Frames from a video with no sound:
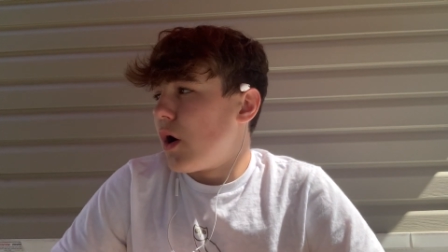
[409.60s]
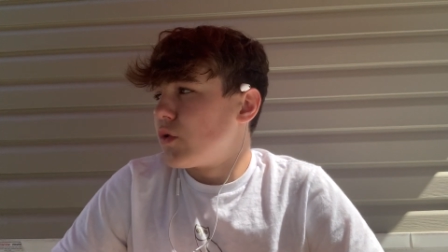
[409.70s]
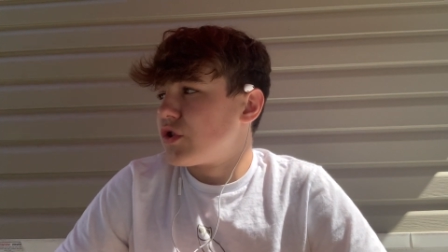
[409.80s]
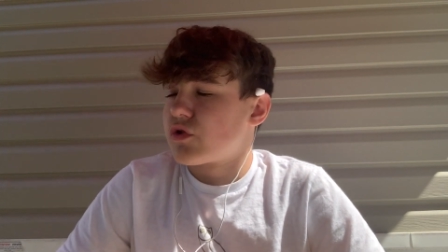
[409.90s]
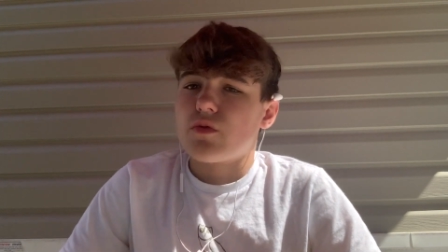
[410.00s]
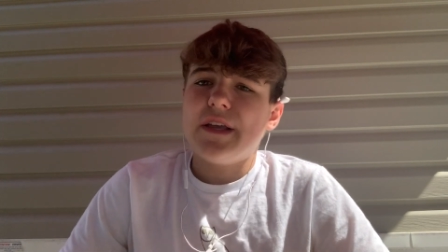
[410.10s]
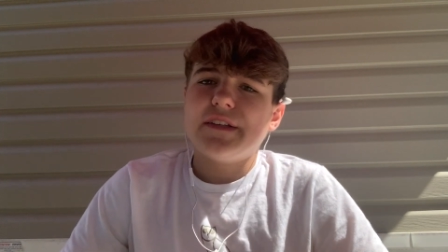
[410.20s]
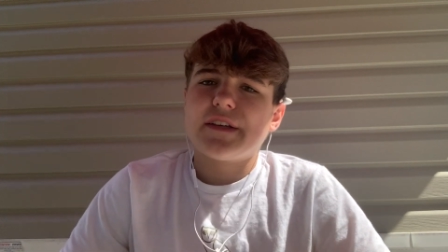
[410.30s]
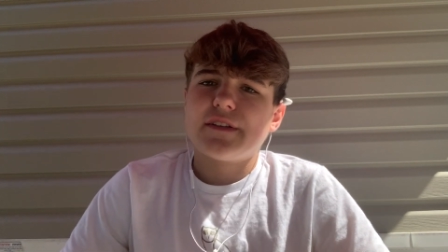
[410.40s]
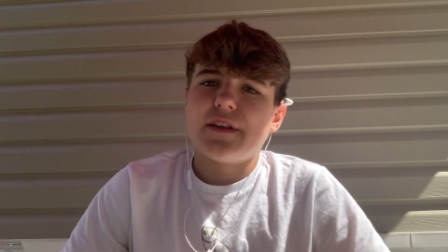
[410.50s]
Which is
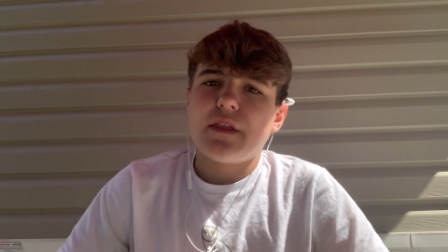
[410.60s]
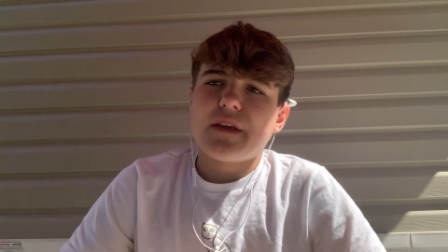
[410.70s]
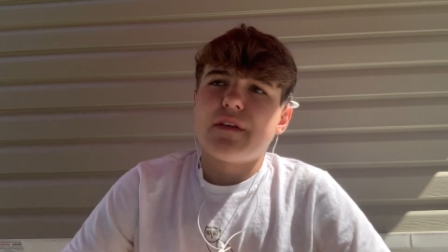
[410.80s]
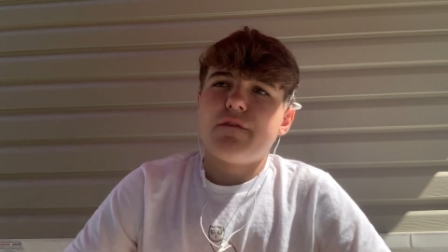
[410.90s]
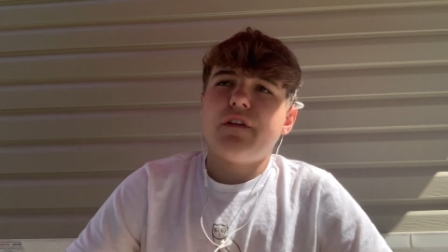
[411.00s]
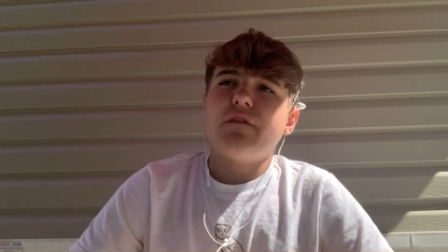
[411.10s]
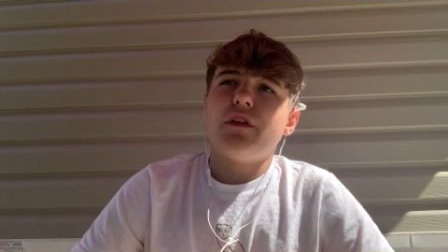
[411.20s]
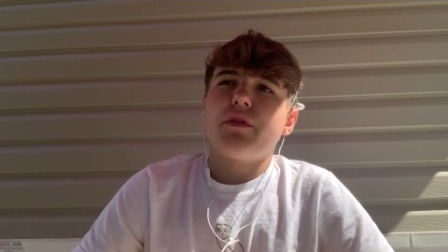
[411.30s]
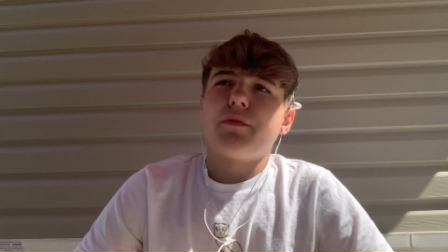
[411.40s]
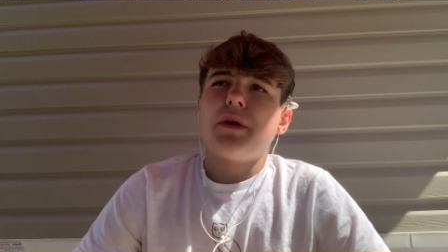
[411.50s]
crazy to think that
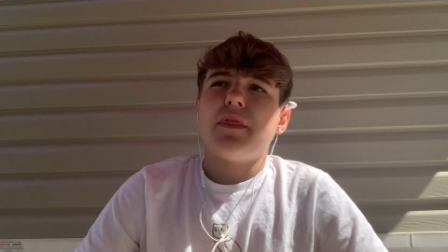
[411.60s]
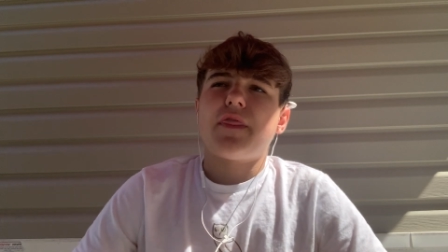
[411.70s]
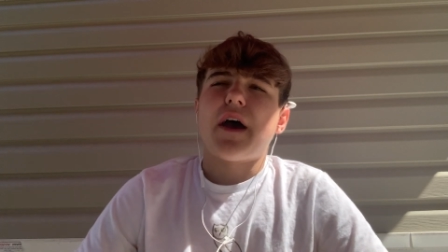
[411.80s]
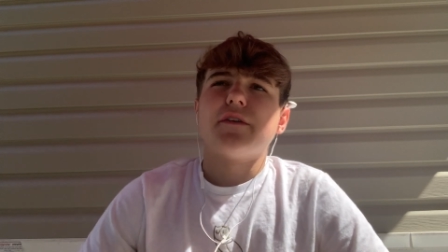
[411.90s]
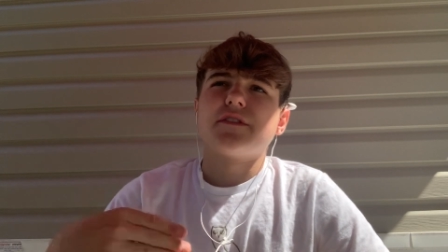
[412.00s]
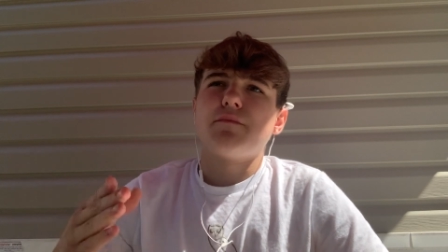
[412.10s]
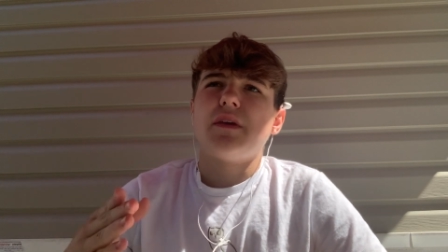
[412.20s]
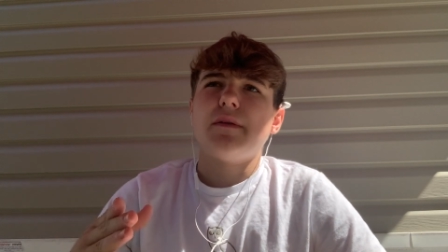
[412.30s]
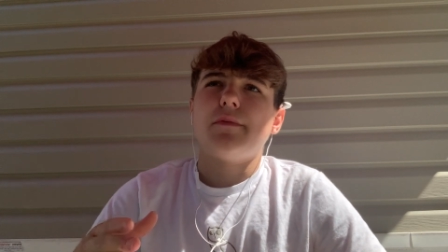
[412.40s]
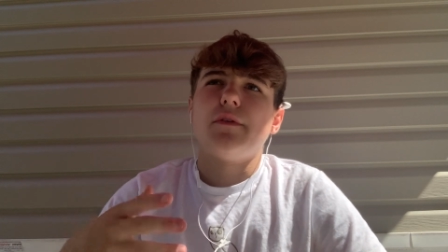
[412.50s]
53,000
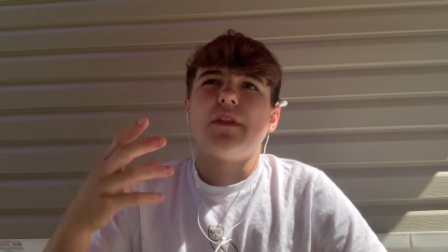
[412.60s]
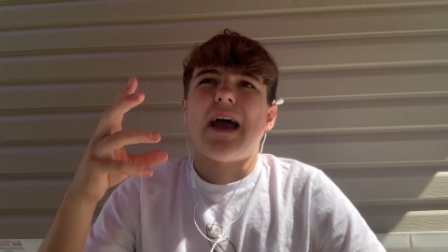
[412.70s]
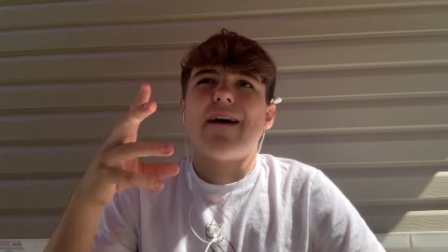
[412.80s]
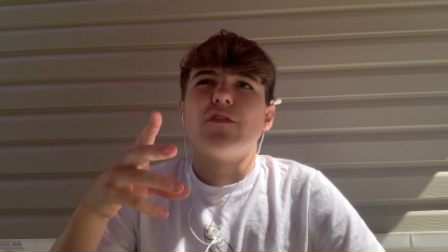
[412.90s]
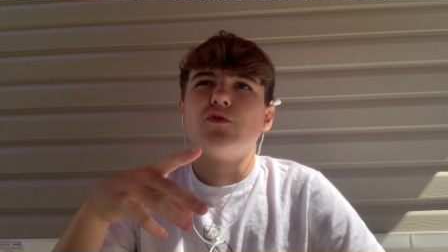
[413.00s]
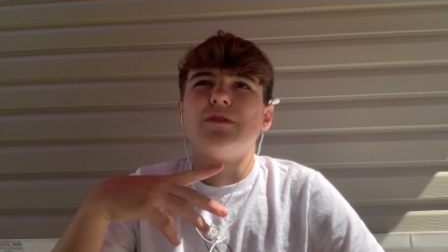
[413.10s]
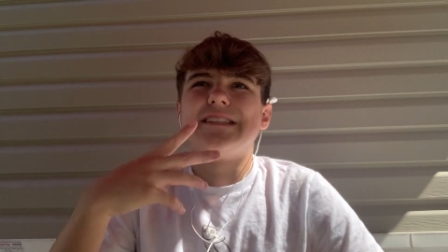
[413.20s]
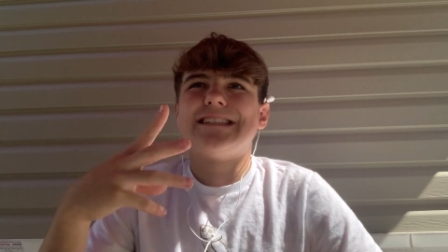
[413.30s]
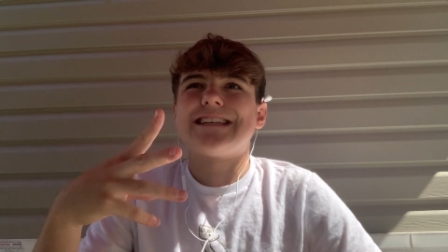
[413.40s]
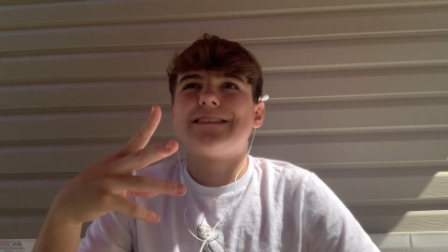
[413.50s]
people, the average was
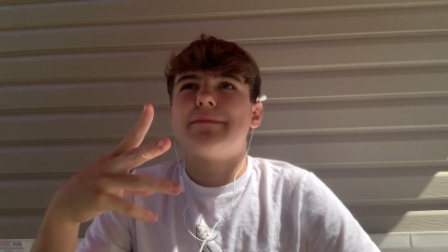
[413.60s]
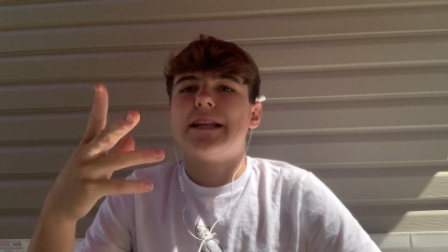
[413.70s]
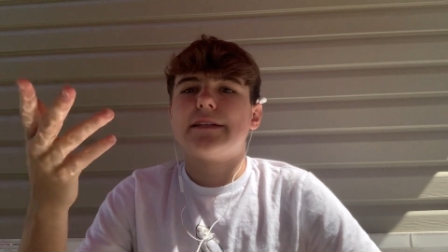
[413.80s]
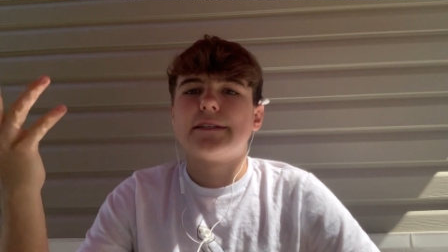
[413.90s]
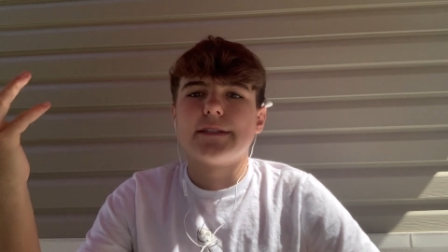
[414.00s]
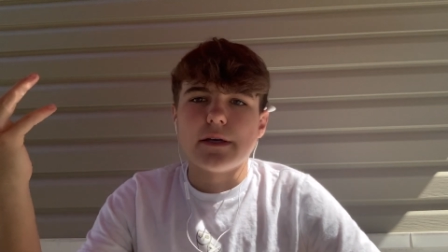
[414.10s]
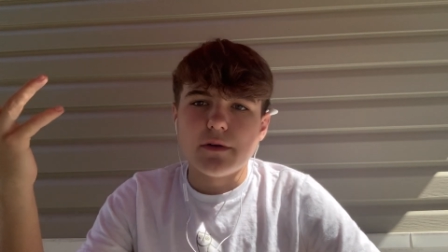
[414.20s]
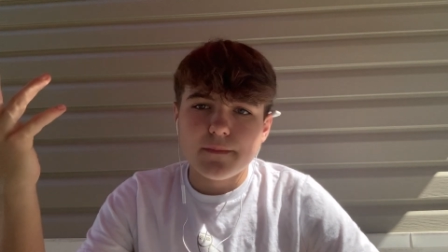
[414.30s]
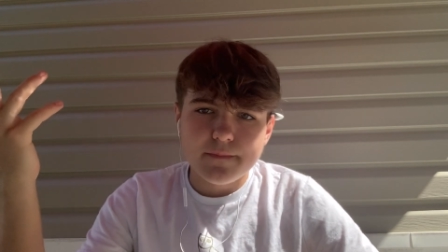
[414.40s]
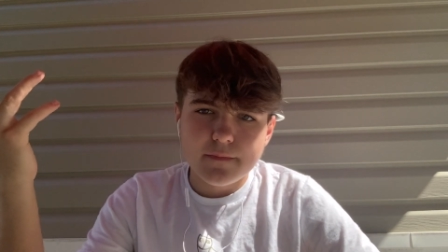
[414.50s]
6 minutes.
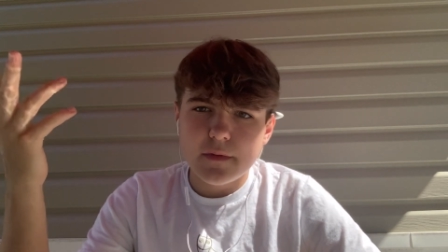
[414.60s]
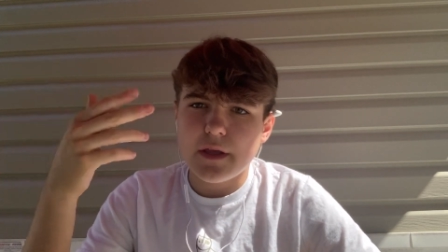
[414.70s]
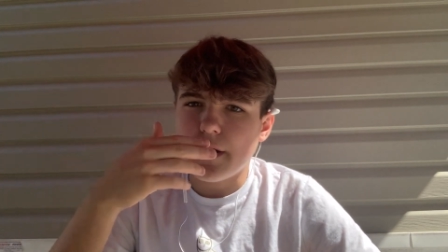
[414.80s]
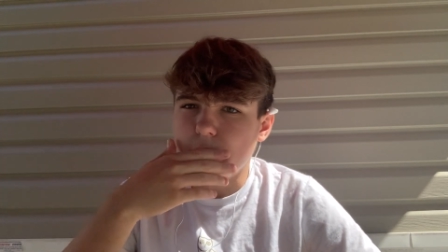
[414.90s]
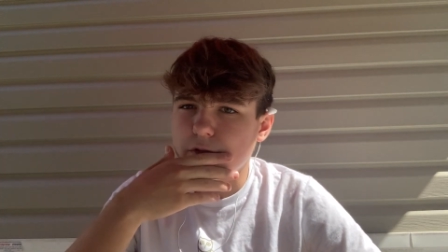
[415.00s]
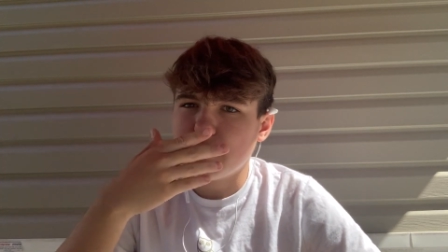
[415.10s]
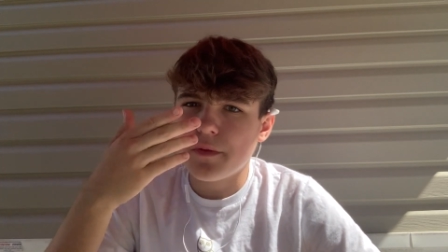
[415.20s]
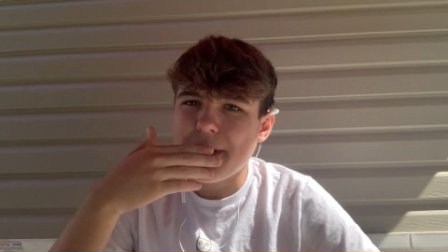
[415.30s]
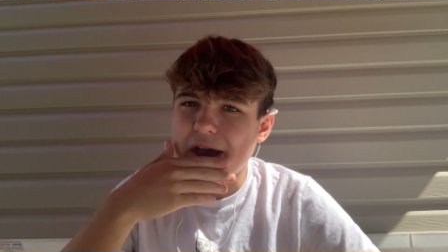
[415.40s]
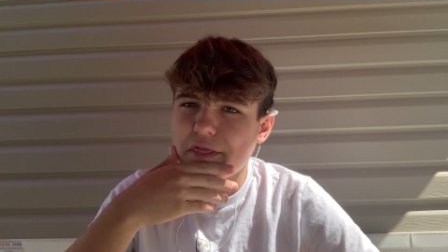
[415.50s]
So you know, do
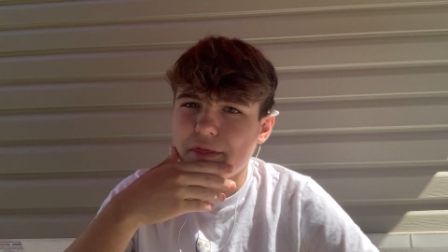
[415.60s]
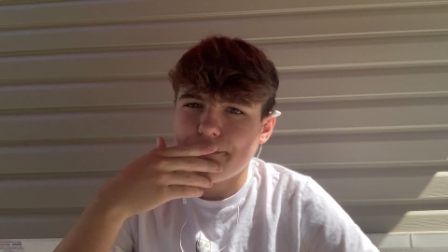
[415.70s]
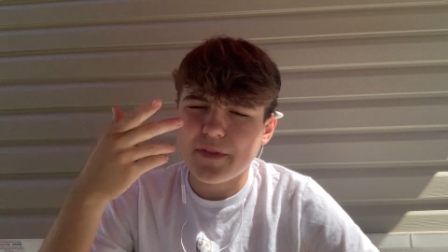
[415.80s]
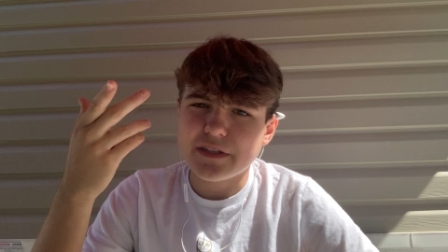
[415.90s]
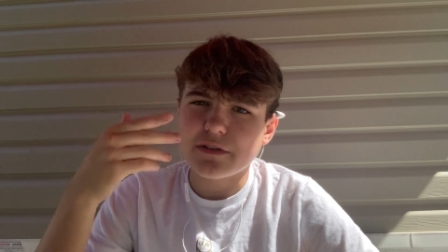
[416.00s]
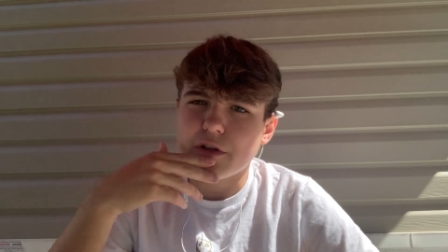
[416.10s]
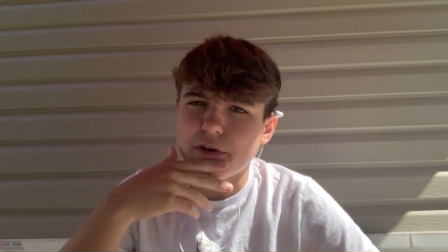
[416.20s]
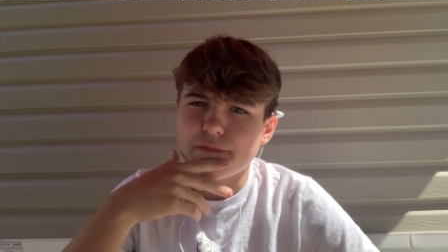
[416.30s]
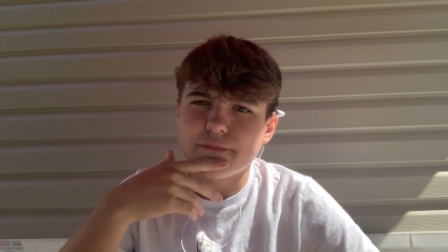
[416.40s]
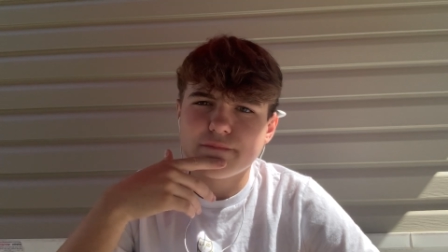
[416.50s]
the math. That's a lot
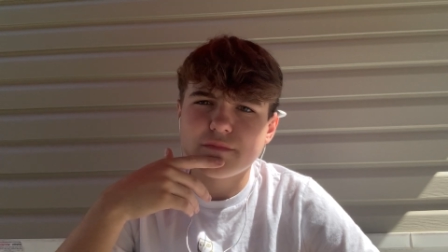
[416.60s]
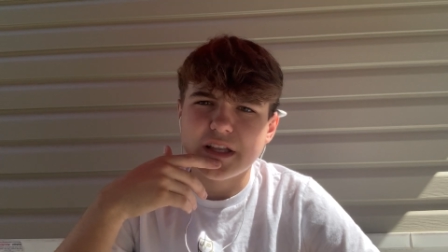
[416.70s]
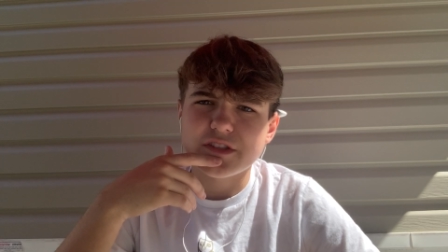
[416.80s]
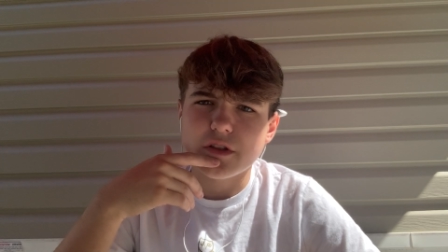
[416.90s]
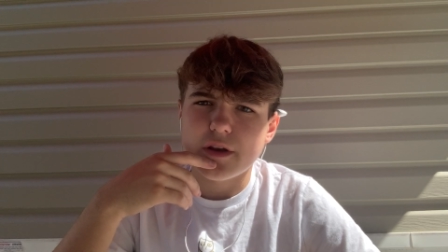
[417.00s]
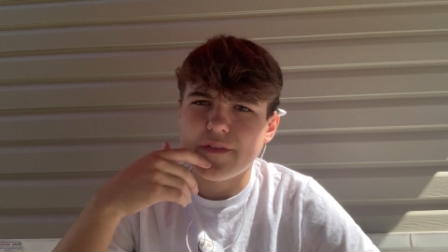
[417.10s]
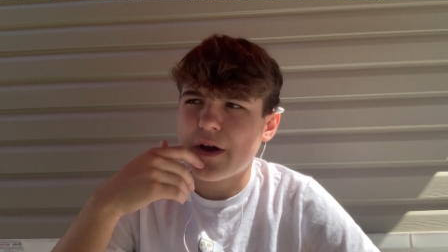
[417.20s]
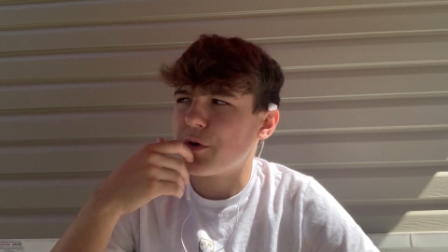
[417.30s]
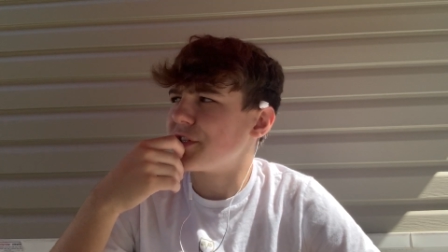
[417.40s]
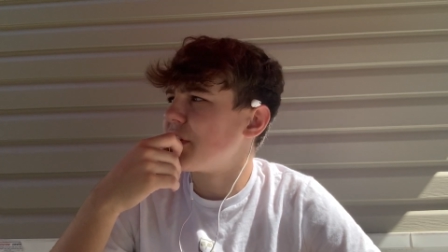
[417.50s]
of
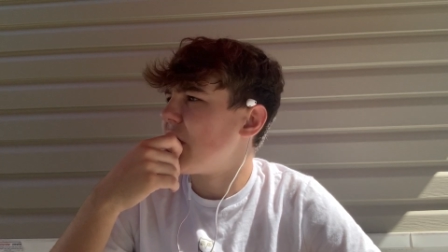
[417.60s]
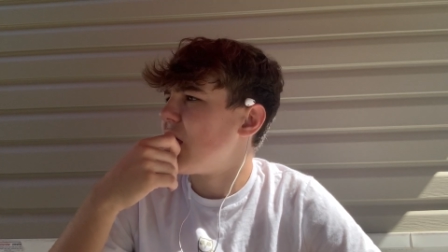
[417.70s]
hours.